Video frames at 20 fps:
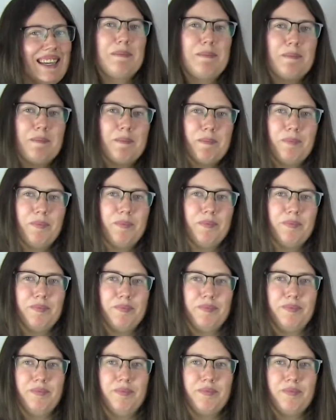
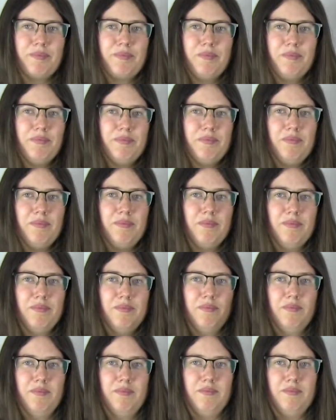
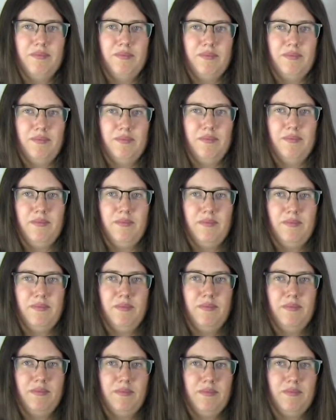
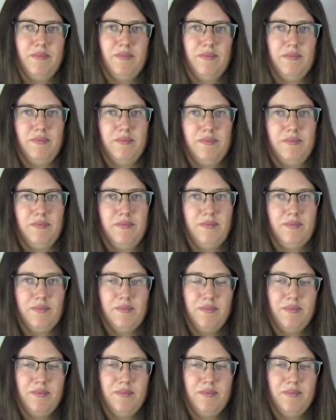(not speaking)